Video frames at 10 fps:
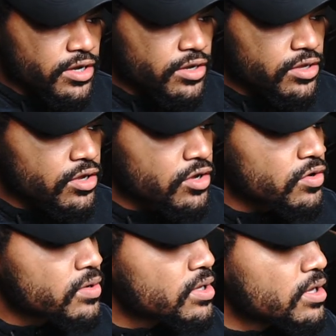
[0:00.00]
to
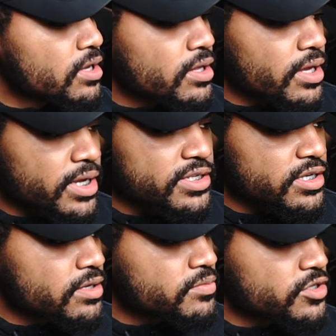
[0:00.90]
go. Like I
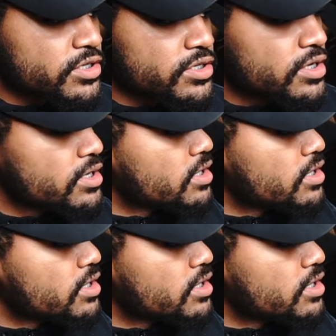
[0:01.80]
said, I'm just